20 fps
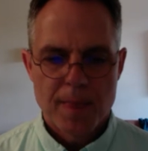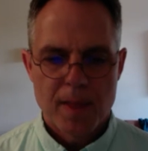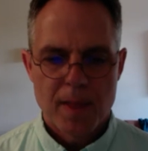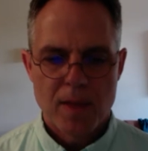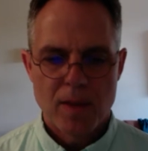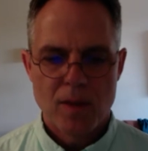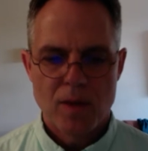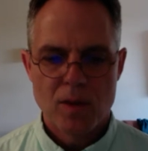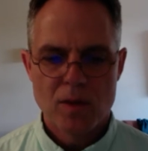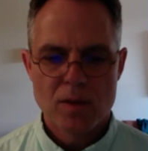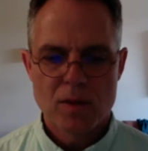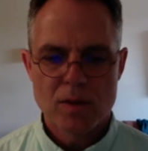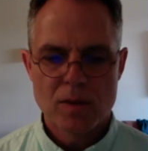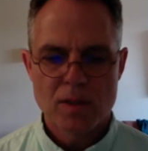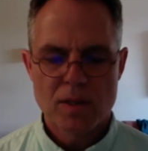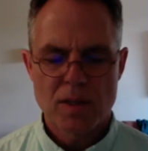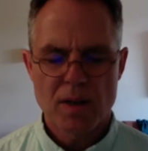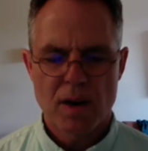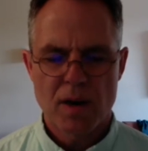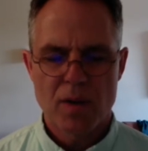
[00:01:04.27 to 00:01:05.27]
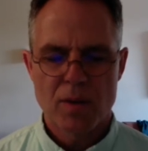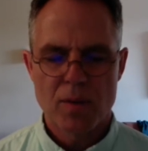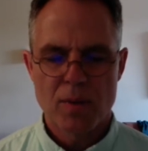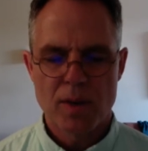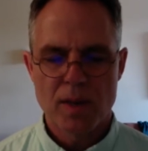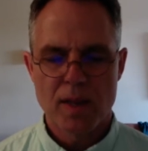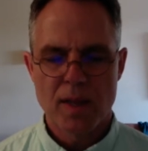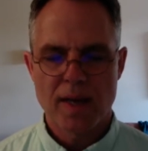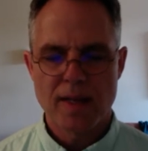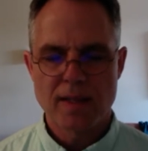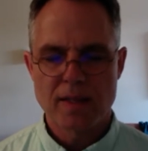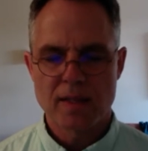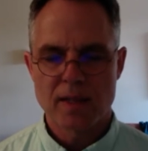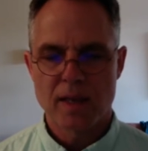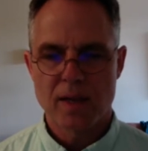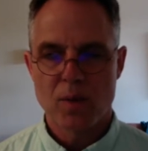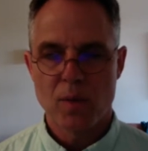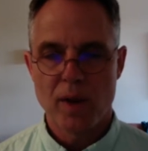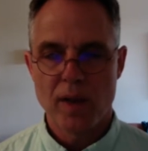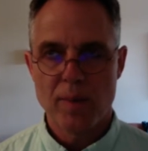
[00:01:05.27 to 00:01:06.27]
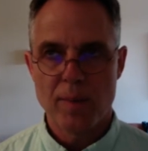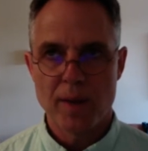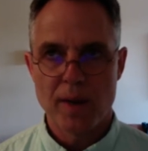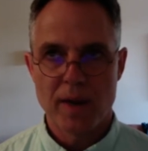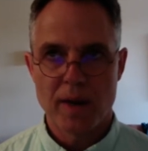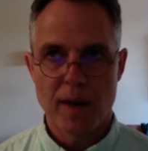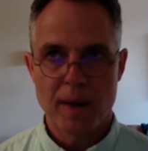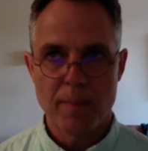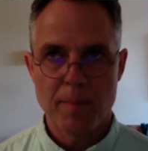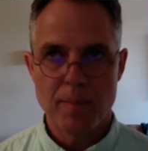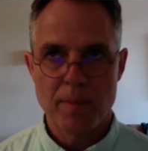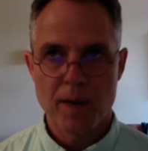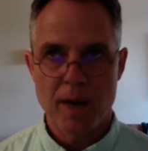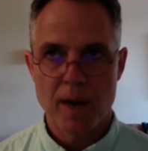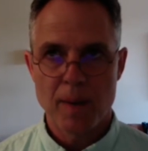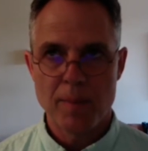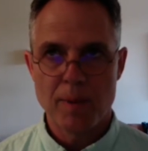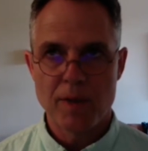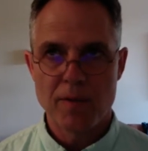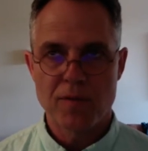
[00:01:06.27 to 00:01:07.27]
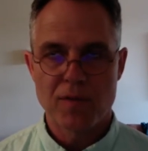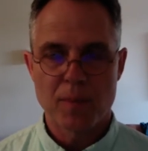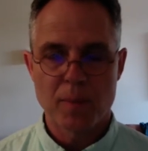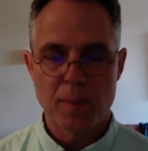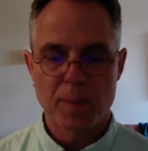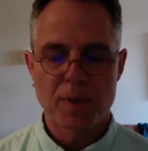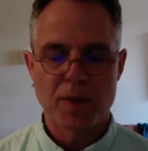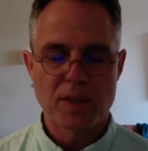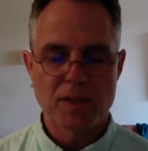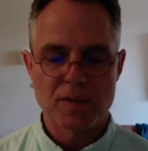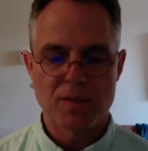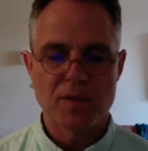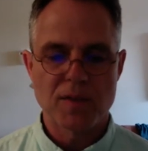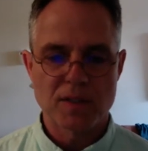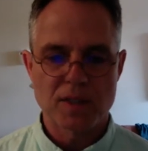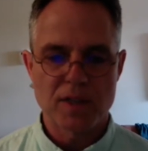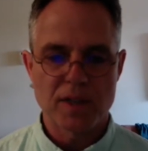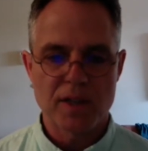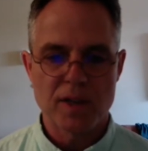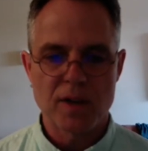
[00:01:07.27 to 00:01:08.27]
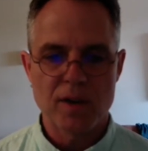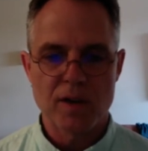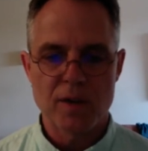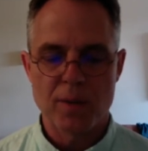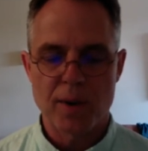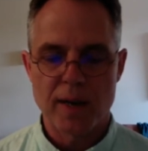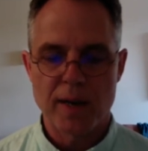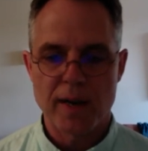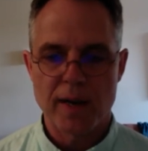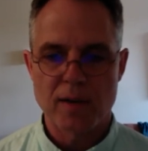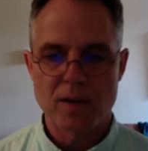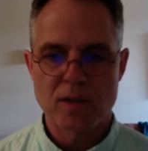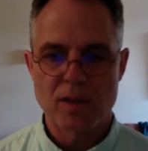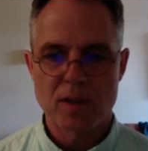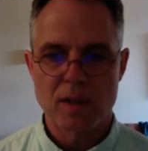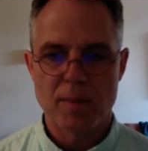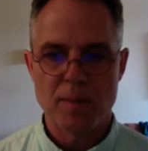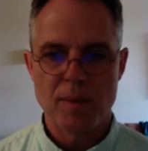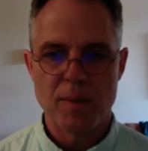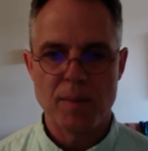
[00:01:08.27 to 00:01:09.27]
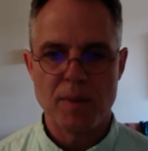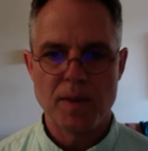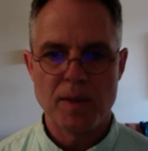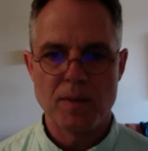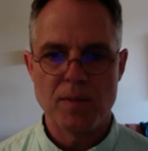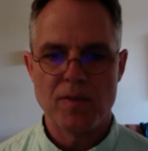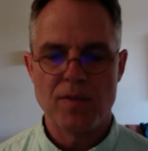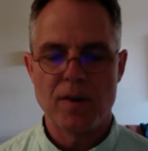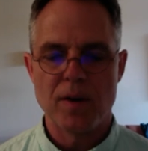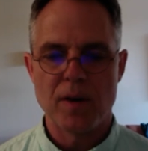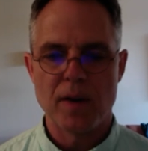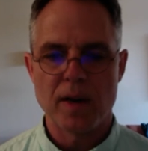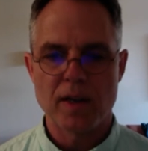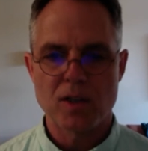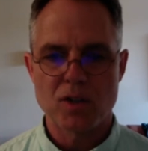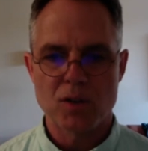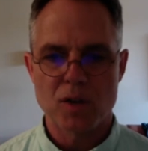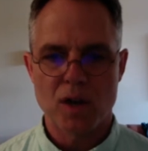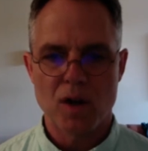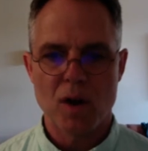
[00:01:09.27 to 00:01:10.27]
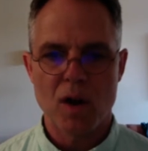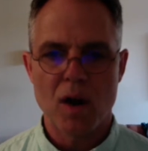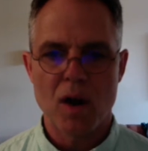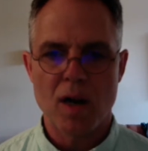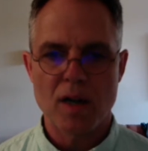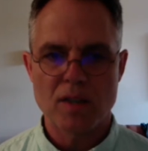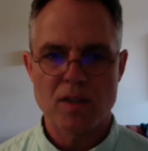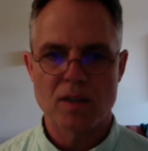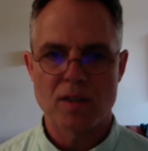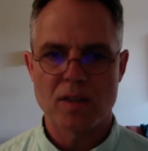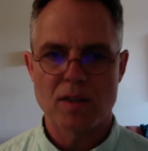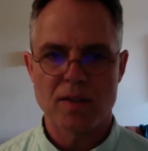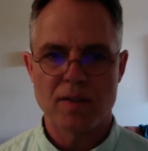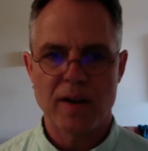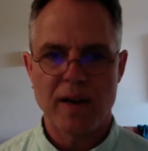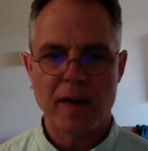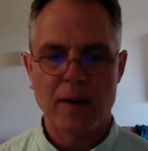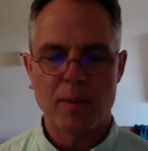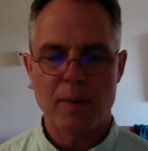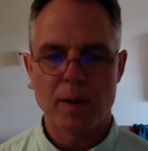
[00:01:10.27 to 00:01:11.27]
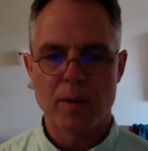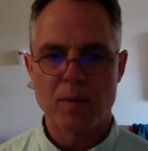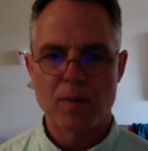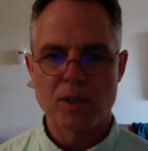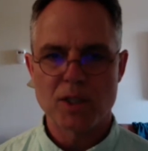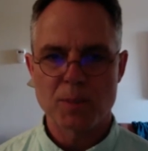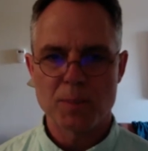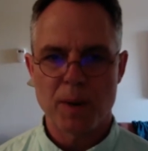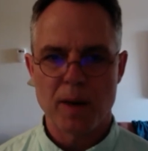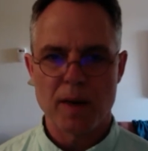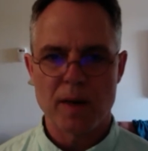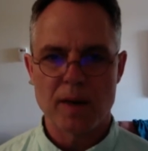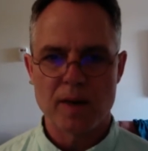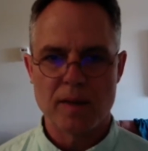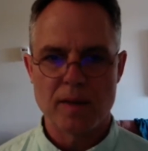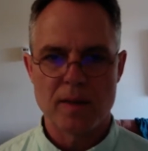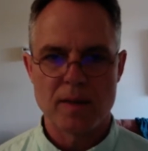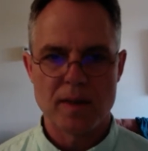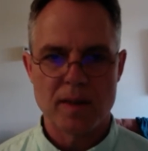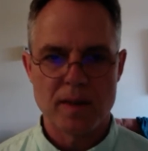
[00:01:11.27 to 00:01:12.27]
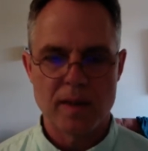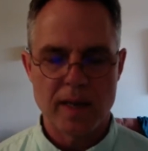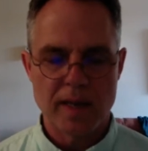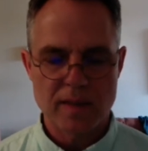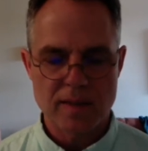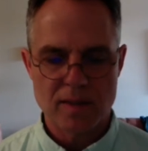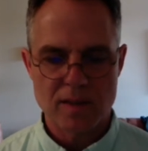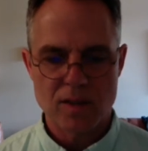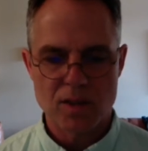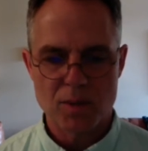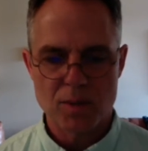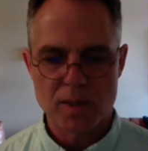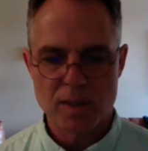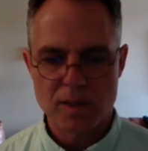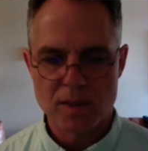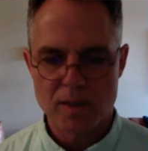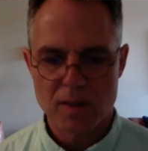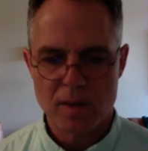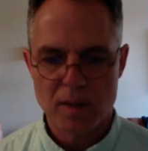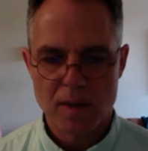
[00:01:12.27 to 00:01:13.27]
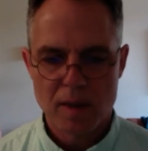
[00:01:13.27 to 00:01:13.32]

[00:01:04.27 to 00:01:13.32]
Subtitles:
you'll start realizing, like, wait a minute, I'm coming from a place of insecurity right now, so let me be very extra cautious of how I respond in that situation.